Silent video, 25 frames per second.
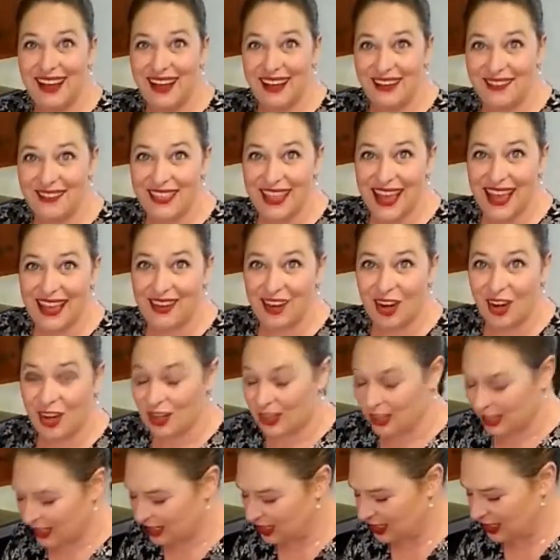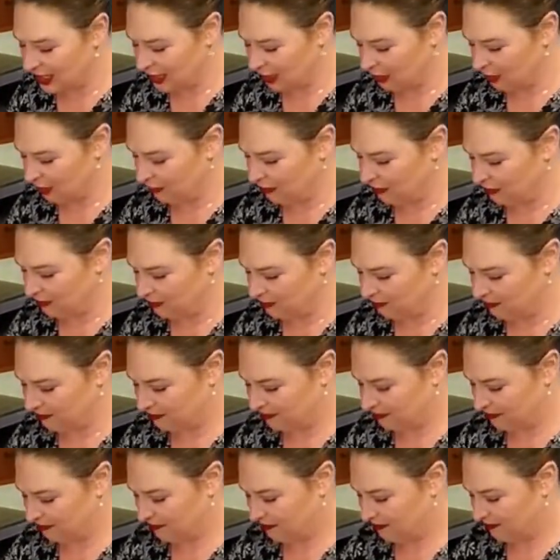of that garlic clove.
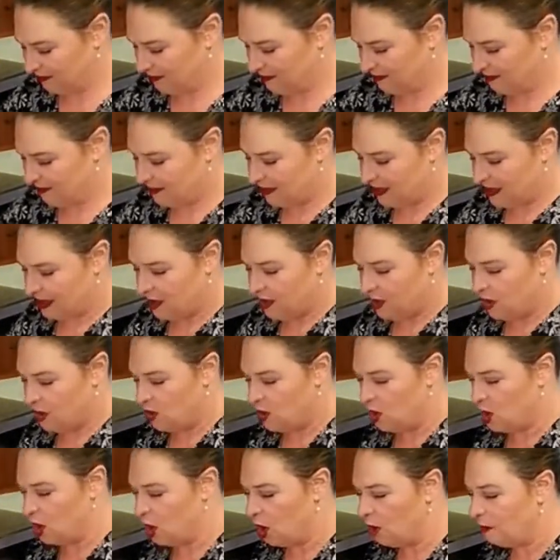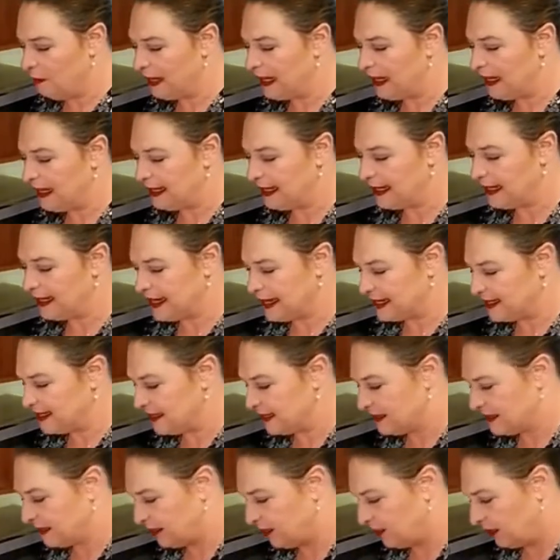No peeling
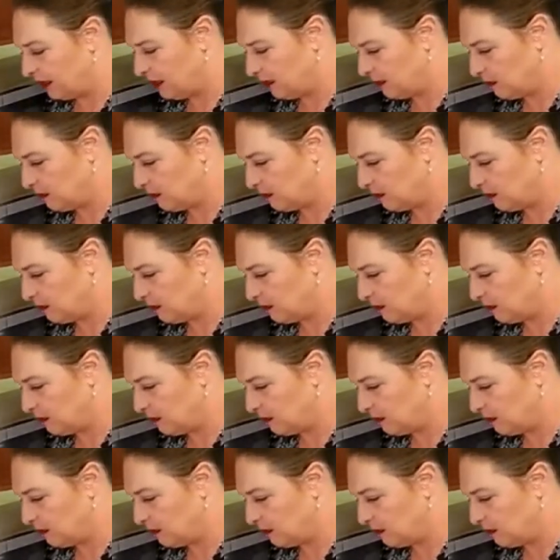necessary.